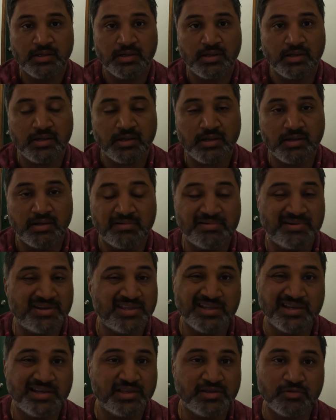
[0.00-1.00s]
uh,
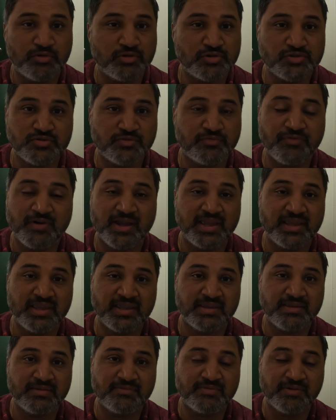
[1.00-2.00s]
nearly close to
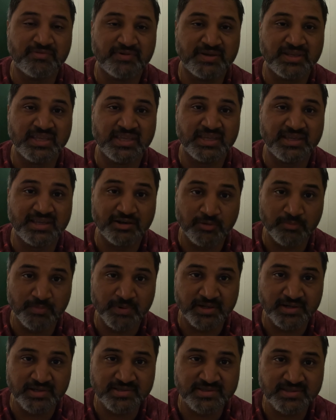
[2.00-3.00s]
550
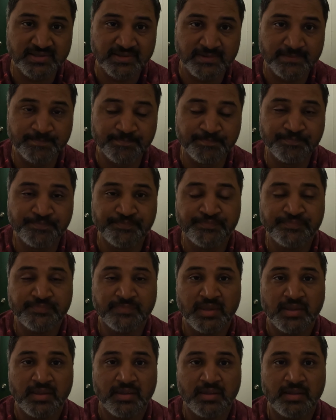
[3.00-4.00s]
kilometers
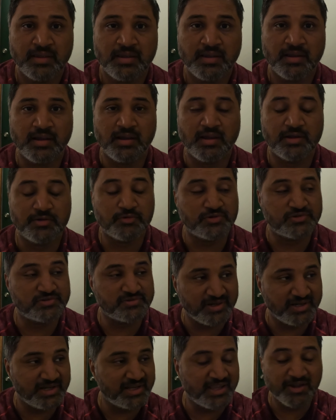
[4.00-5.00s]
uh, it was
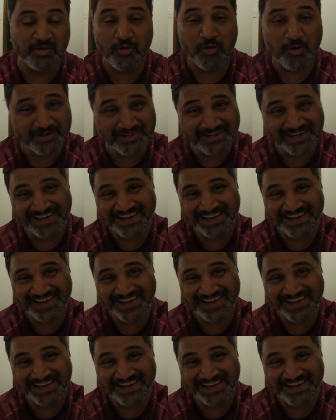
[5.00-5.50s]
really hot